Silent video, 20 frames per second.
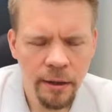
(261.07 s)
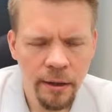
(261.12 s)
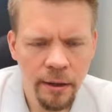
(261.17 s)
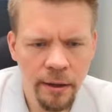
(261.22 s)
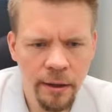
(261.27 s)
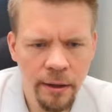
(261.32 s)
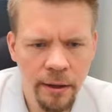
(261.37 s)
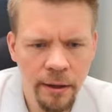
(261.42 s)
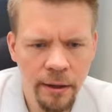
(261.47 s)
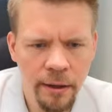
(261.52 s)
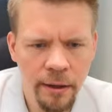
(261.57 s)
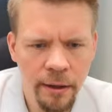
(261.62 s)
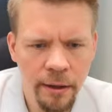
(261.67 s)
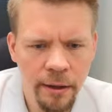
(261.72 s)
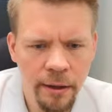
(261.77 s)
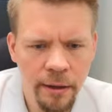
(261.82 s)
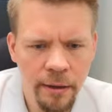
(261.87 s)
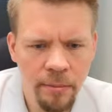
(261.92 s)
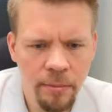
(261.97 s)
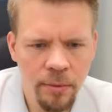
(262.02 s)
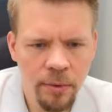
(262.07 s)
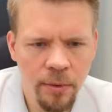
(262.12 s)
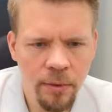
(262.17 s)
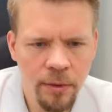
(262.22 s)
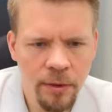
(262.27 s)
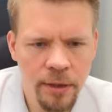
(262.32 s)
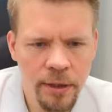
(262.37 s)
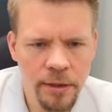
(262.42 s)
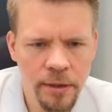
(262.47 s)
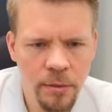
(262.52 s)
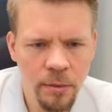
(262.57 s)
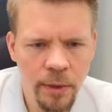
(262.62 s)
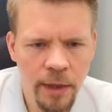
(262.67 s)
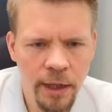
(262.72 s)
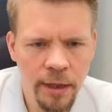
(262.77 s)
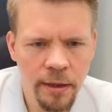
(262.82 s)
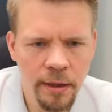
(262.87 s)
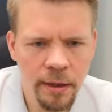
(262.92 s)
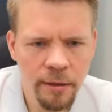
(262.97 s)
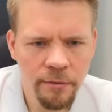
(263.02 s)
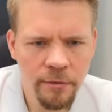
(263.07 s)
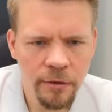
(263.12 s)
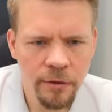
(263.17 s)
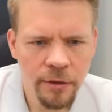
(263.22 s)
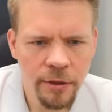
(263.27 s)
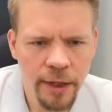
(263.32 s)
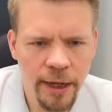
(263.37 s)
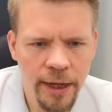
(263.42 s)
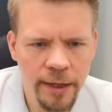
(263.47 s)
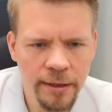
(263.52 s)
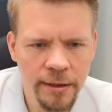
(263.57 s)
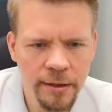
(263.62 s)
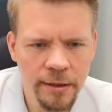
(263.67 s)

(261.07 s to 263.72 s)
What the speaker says: pawn is weak after that.